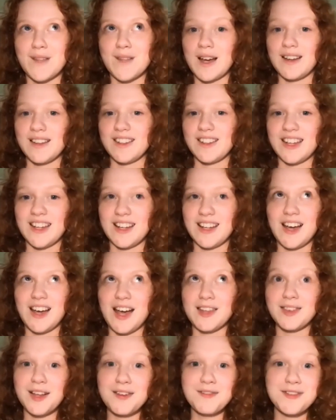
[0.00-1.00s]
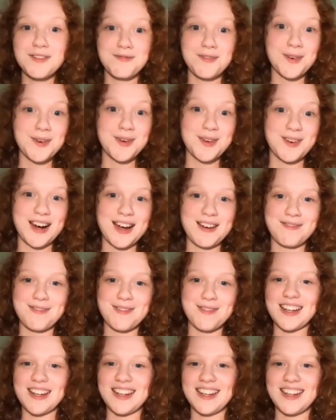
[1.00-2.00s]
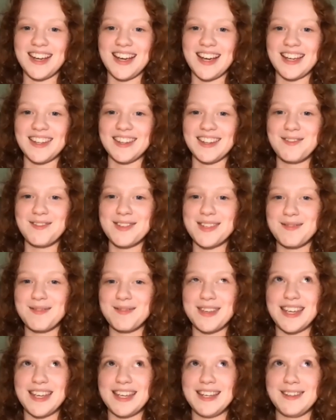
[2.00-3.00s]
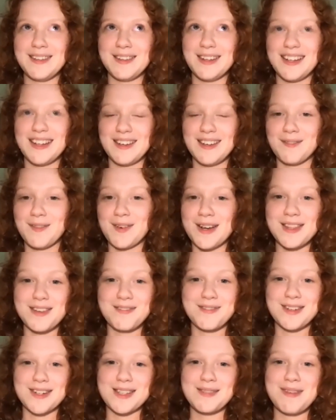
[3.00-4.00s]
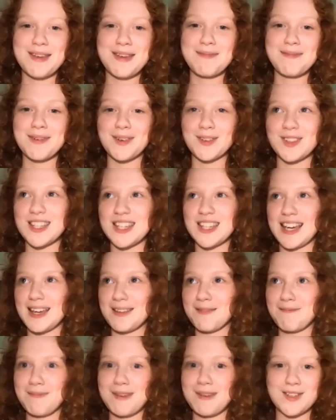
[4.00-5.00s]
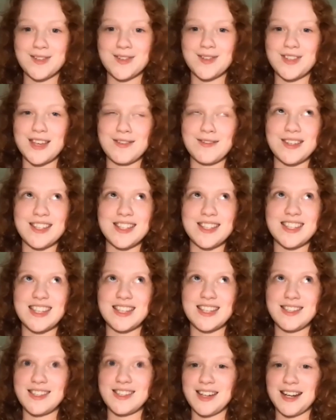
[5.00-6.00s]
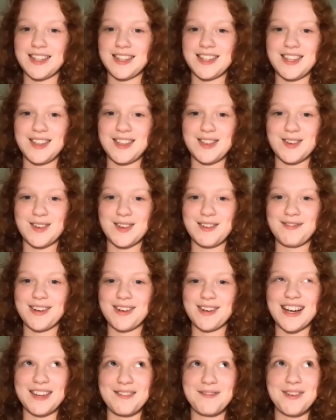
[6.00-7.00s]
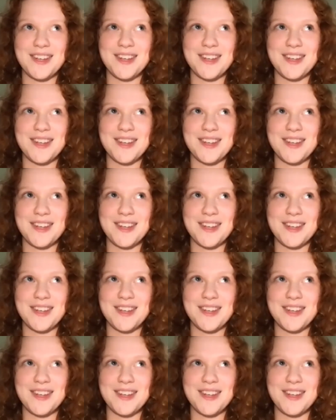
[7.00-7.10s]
Yeah, I'd love to photograph one. I'd love to be one of the first people to get pictures of it since 1935.